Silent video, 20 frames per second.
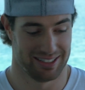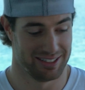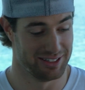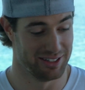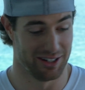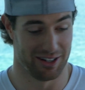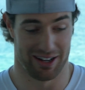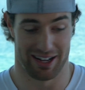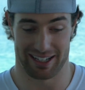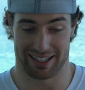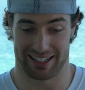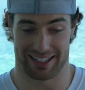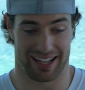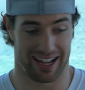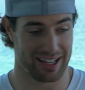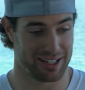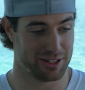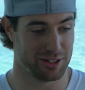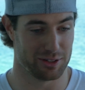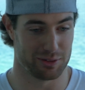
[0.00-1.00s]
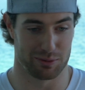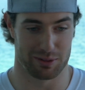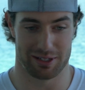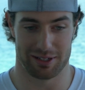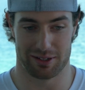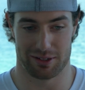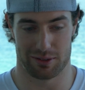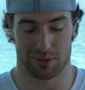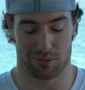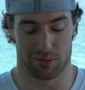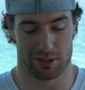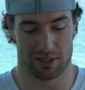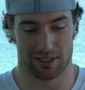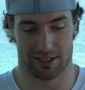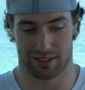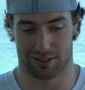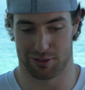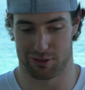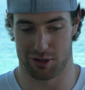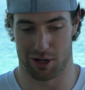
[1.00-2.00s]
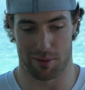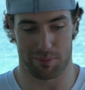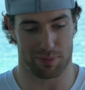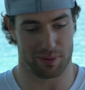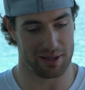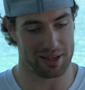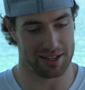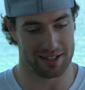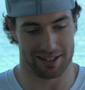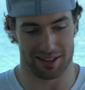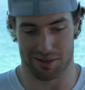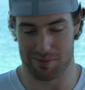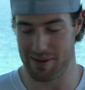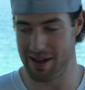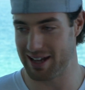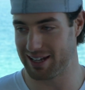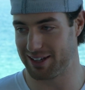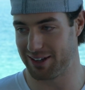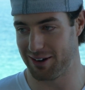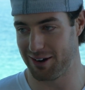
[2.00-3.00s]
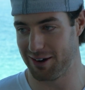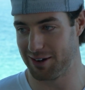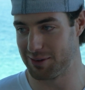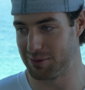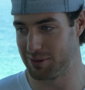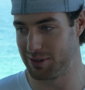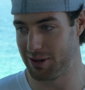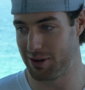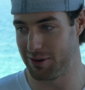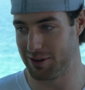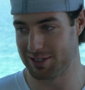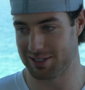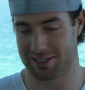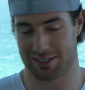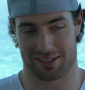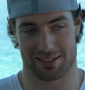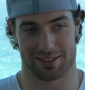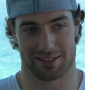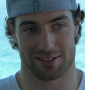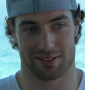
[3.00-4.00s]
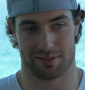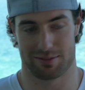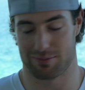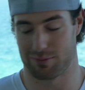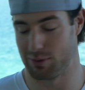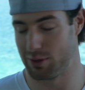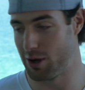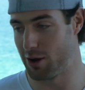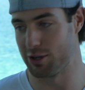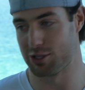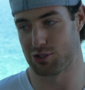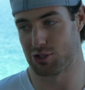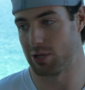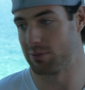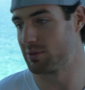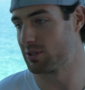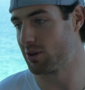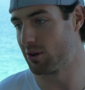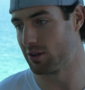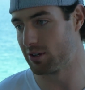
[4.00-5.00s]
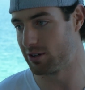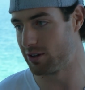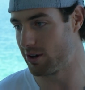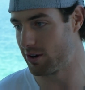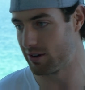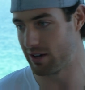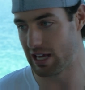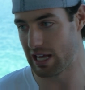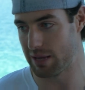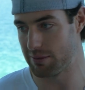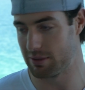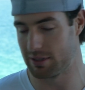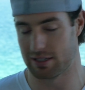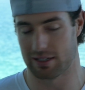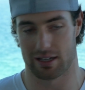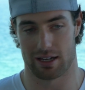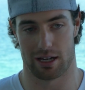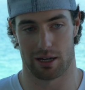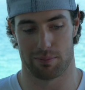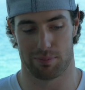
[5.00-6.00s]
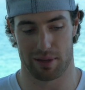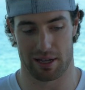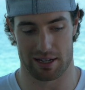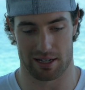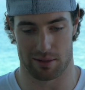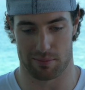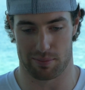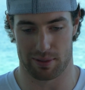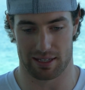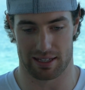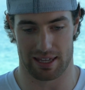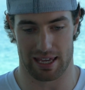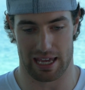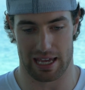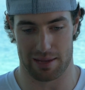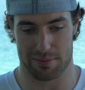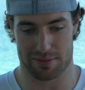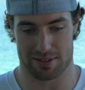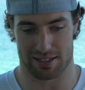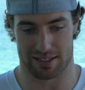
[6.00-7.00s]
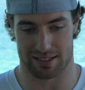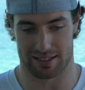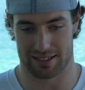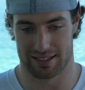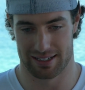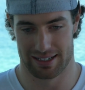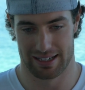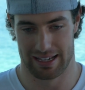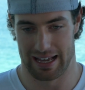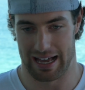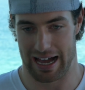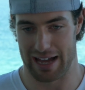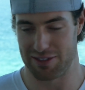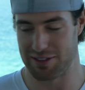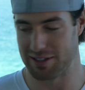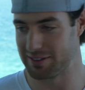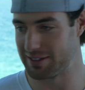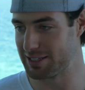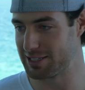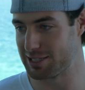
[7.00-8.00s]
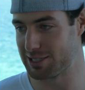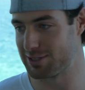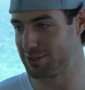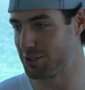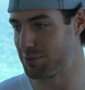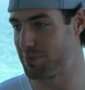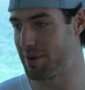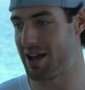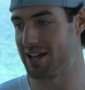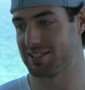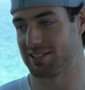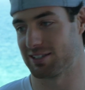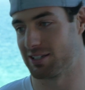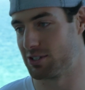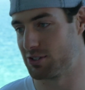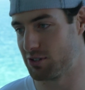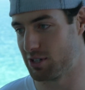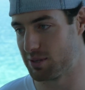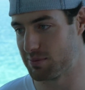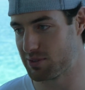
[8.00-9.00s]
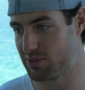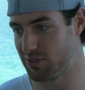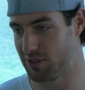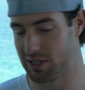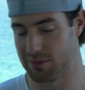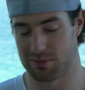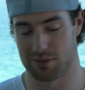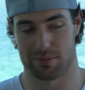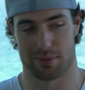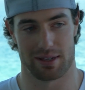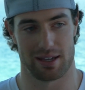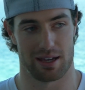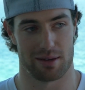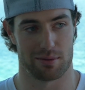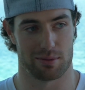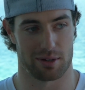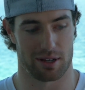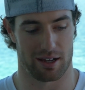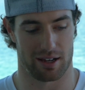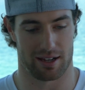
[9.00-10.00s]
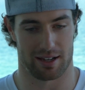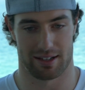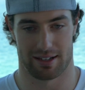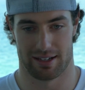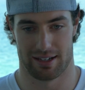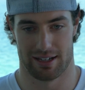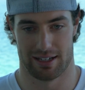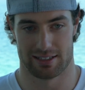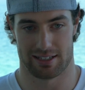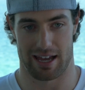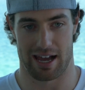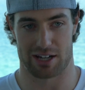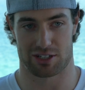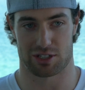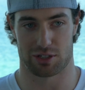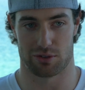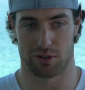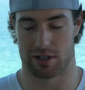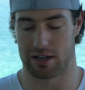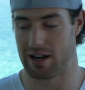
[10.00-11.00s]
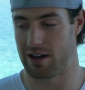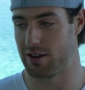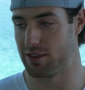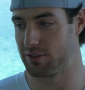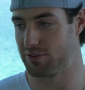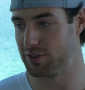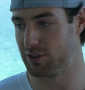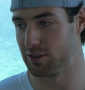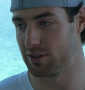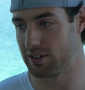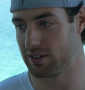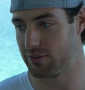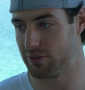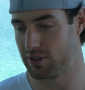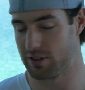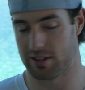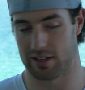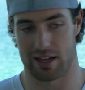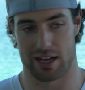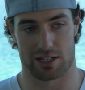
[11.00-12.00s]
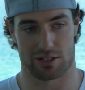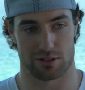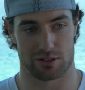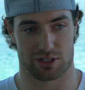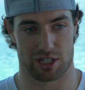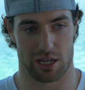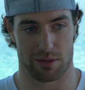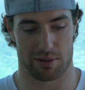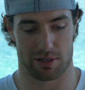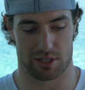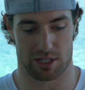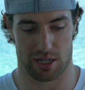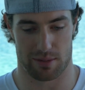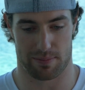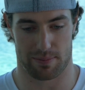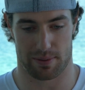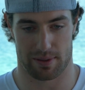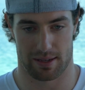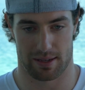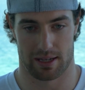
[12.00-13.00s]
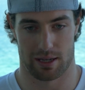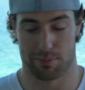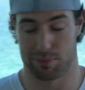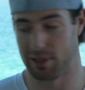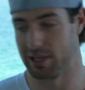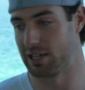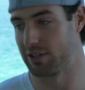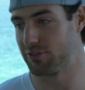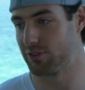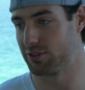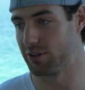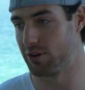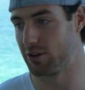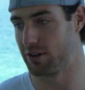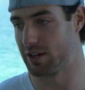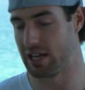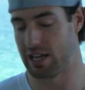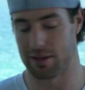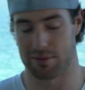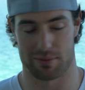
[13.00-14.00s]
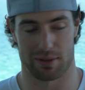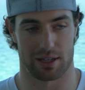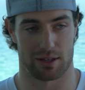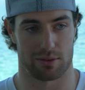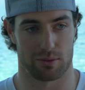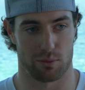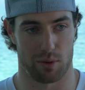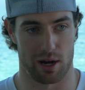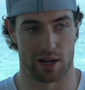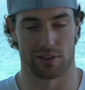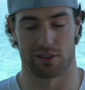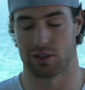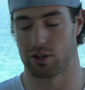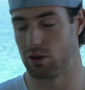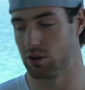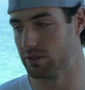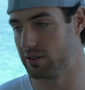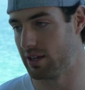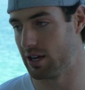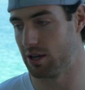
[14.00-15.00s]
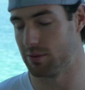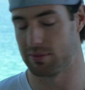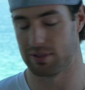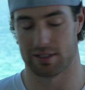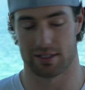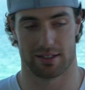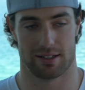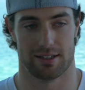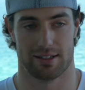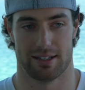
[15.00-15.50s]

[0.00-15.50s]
You know, I, I couldn't. We, we grew up playing in the backyard, and we'd always we always dreamed of going to Notre Dame and uh, playing in big games, and I think this is surpassing the dreams for him to be able to to actually run out on the field for the national championship, playing for Notre Dame, like wearing the golden helmet.